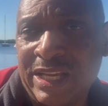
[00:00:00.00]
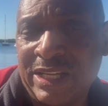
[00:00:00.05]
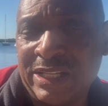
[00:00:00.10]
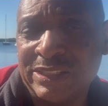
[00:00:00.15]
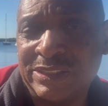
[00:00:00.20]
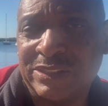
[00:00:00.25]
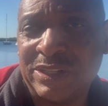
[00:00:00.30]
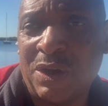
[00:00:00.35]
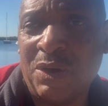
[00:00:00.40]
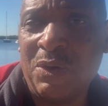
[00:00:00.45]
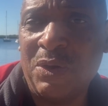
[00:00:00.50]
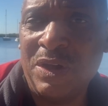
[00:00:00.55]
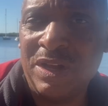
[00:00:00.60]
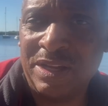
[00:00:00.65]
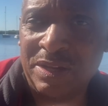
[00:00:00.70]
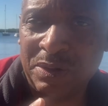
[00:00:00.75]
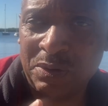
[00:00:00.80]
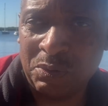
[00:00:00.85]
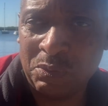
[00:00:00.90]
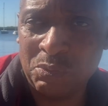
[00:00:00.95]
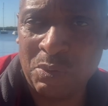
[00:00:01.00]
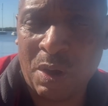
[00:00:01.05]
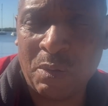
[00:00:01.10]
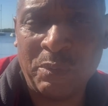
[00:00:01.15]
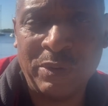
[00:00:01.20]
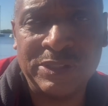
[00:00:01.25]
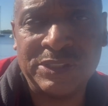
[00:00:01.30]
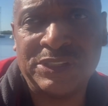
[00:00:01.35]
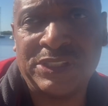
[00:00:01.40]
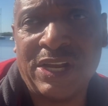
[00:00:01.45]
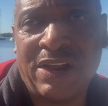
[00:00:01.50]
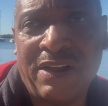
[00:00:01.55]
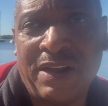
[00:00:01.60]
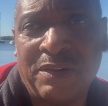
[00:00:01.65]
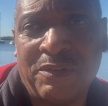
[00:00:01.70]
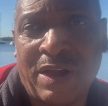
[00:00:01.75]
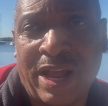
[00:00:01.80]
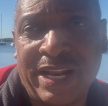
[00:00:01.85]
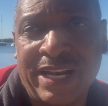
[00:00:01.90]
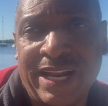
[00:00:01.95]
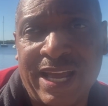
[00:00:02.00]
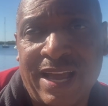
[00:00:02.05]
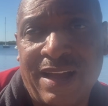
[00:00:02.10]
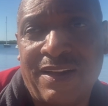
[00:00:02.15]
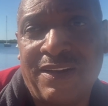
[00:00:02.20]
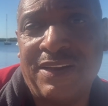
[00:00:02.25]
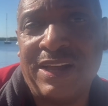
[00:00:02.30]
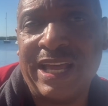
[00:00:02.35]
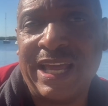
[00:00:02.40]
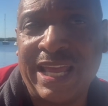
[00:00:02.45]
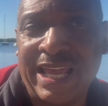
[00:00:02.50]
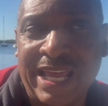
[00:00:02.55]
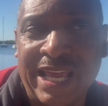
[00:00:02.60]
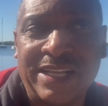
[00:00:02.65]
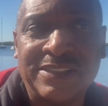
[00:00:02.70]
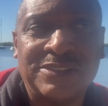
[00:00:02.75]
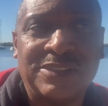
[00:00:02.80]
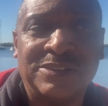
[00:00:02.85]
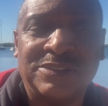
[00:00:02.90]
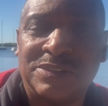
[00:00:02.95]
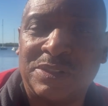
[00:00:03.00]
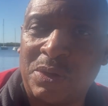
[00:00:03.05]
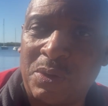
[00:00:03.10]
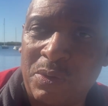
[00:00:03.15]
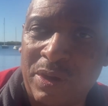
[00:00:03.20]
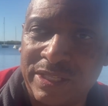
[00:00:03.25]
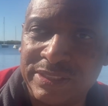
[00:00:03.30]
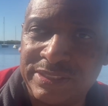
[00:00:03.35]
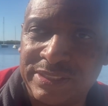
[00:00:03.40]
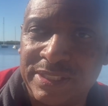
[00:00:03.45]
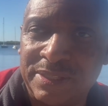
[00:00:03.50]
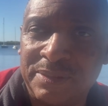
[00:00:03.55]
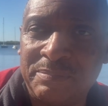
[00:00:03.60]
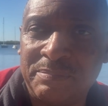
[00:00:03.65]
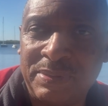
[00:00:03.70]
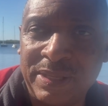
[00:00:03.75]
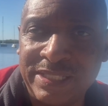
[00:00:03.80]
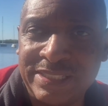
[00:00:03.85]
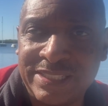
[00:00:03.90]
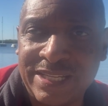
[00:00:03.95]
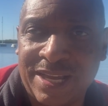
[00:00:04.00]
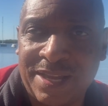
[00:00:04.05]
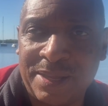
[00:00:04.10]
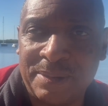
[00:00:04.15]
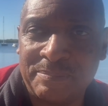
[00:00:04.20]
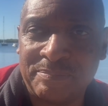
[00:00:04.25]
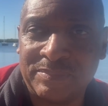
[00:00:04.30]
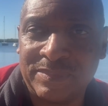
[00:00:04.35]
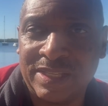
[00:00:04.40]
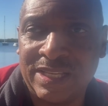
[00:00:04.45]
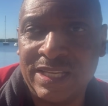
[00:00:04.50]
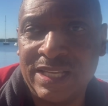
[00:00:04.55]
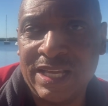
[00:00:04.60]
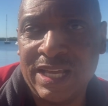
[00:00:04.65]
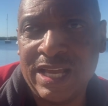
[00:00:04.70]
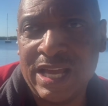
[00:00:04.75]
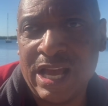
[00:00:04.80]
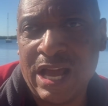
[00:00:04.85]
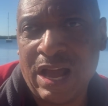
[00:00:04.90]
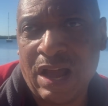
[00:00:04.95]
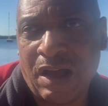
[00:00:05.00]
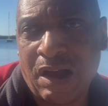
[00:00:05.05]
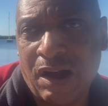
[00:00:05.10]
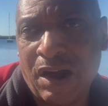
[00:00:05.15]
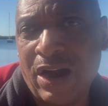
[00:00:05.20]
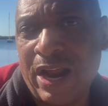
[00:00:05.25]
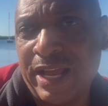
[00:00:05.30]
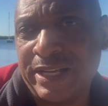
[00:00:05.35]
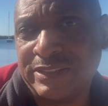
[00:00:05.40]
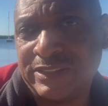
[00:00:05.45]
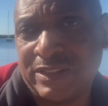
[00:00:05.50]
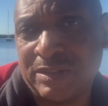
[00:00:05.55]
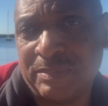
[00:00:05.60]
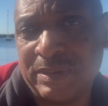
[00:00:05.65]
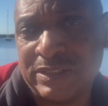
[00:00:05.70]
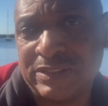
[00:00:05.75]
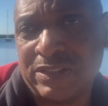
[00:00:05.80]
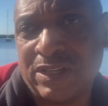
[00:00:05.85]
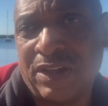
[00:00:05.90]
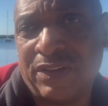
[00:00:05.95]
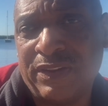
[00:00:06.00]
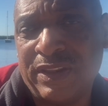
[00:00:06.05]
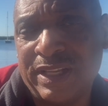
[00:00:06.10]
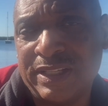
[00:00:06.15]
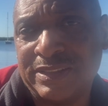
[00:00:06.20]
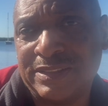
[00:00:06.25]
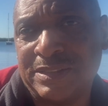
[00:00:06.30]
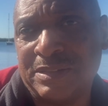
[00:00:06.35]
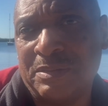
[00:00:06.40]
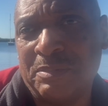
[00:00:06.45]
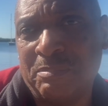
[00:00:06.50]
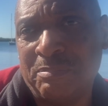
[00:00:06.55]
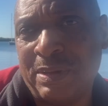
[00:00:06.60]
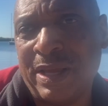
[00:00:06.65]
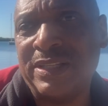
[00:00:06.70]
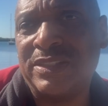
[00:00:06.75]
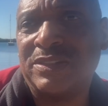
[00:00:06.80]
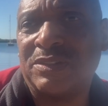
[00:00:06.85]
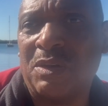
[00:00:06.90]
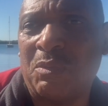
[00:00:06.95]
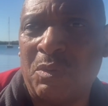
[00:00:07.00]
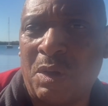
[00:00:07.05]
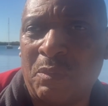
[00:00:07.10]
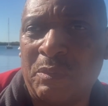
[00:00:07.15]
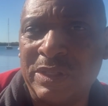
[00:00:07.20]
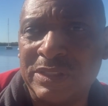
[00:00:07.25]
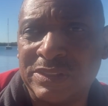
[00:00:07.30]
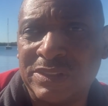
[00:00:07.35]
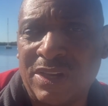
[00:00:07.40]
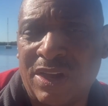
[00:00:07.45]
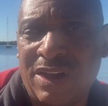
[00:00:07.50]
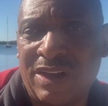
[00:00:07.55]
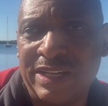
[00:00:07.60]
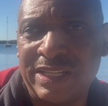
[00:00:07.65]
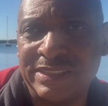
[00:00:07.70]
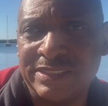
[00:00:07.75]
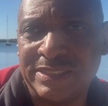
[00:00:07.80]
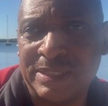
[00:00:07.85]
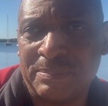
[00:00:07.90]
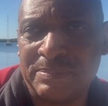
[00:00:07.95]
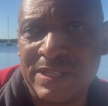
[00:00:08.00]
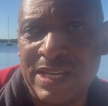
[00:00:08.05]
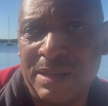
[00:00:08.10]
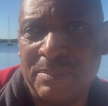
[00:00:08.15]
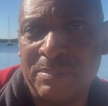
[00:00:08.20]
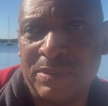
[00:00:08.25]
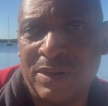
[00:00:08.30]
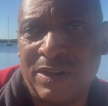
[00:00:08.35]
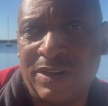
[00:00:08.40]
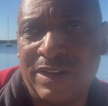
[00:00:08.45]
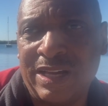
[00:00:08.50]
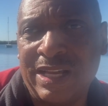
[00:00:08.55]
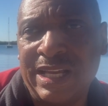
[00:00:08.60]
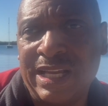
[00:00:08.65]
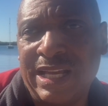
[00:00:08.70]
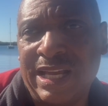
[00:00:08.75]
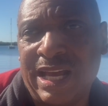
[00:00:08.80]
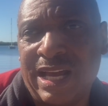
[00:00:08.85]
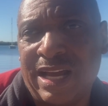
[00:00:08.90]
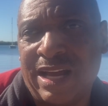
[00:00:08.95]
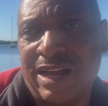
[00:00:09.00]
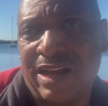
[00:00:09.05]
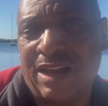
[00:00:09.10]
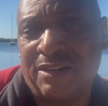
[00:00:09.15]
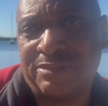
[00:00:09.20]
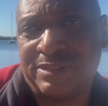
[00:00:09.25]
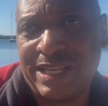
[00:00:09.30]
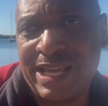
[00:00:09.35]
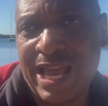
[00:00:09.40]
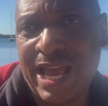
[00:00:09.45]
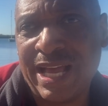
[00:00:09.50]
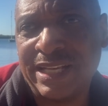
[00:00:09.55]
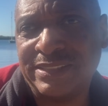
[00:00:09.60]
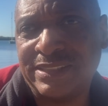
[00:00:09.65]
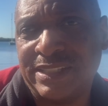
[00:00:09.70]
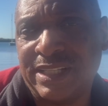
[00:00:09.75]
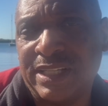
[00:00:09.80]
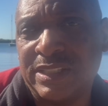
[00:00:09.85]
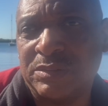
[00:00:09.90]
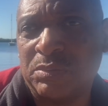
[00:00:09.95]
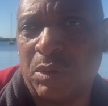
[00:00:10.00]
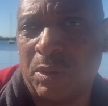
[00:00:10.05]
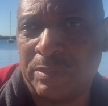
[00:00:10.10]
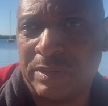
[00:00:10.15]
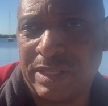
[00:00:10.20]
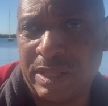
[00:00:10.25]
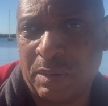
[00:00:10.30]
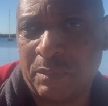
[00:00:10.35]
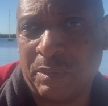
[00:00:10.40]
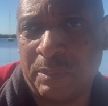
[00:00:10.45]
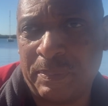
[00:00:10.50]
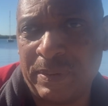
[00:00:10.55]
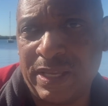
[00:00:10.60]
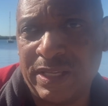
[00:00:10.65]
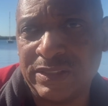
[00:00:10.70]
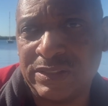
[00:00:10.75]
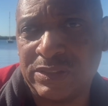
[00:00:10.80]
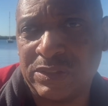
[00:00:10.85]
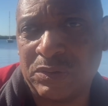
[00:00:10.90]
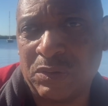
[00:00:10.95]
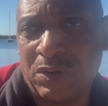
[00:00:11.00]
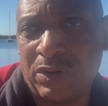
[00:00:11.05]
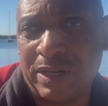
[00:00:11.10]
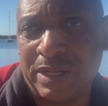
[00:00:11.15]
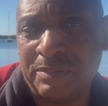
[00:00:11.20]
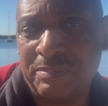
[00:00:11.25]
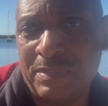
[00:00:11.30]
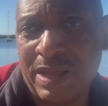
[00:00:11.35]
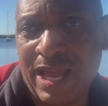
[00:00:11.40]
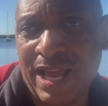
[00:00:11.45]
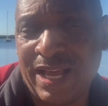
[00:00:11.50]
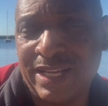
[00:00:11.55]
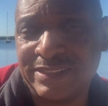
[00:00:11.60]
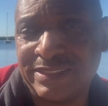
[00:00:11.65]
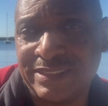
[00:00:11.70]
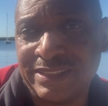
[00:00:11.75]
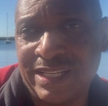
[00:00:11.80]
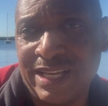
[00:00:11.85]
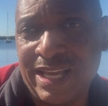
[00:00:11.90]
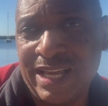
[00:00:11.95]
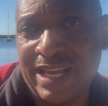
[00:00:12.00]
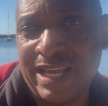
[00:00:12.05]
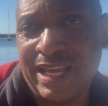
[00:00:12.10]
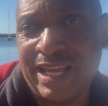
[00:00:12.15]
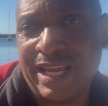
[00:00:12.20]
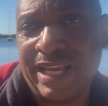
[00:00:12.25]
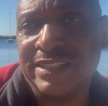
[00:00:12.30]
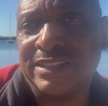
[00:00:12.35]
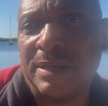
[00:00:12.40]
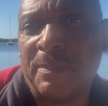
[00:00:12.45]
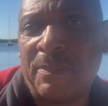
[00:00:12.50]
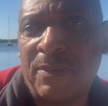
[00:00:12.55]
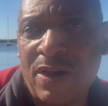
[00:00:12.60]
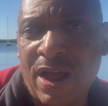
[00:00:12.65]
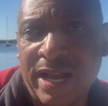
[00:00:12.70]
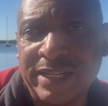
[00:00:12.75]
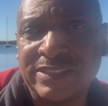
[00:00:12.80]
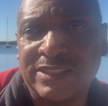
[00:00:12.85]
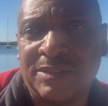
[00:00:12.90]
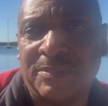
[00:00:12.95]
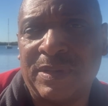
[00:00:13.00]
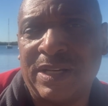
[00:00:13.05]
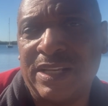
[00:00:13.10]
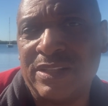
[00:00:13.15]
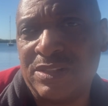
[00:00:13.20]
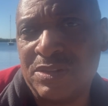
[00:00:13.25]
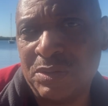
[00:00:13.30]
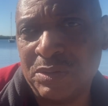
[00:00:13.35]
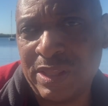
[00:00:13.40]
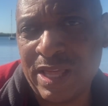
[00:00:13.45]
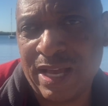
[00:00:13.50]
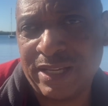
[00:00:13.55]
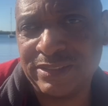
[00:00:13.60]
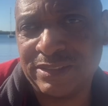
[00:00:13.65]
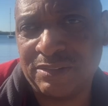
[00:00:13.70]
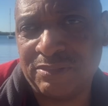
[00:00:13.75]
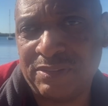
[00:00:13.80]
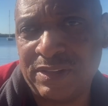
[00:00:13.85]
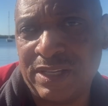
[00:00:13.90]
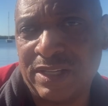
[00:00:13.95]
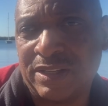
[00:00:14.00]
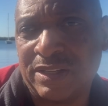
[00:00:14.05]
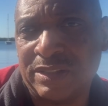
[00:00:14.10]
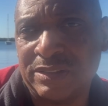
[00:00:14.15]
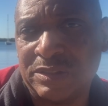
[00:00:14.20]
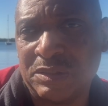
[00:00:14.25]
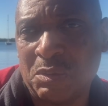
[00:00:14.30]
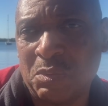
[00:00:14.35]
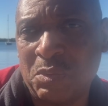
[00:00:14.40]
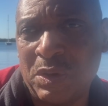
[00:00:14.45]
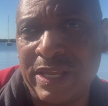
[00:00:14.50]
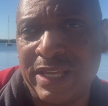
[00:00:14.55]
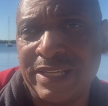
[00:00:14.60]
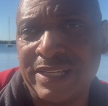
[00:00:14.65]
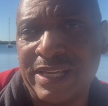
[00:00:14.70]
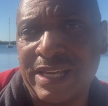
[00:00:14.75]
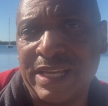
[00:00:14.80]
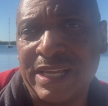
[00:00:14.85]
So what we're sharing right now answers the question big time. Our estimates on this, based on what we saw in September of castings that were being stored in mass, is approximately 2,000 vehicles a week